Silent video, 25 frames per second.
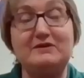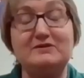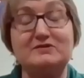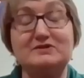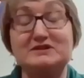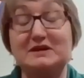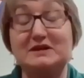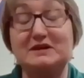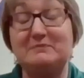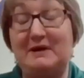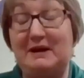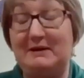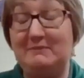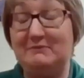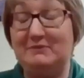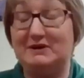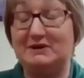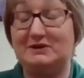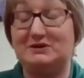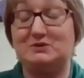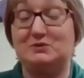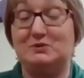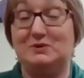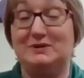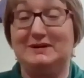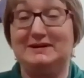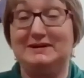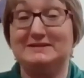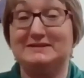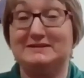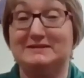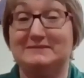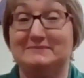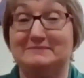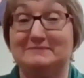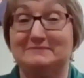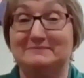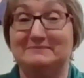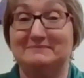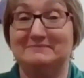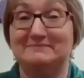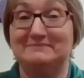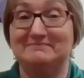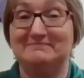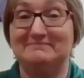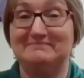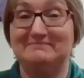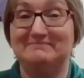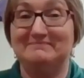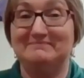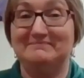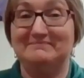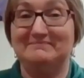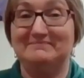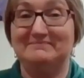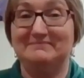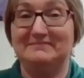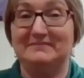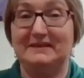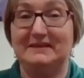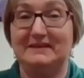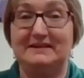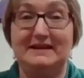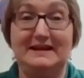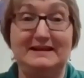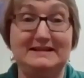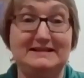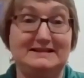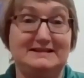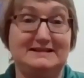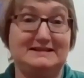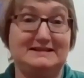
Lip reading: about using a public toilet. And